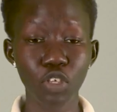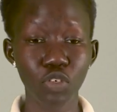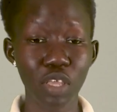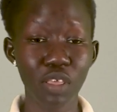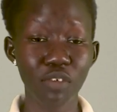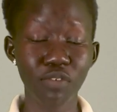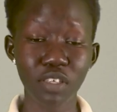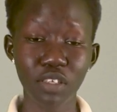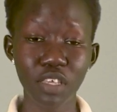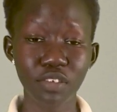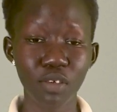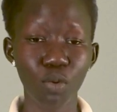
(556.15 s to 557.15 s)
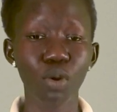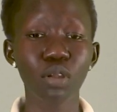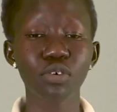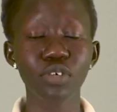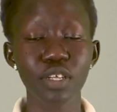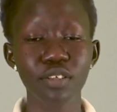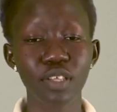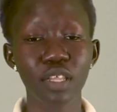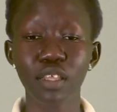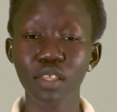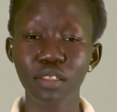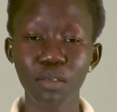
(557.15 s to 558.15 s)
sure you emphasize the whole grains and
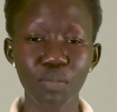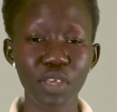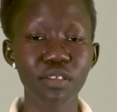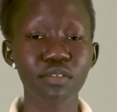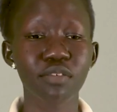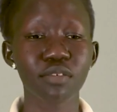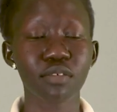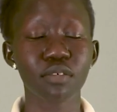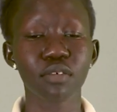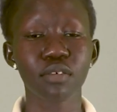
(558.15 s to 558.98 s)
then the beans.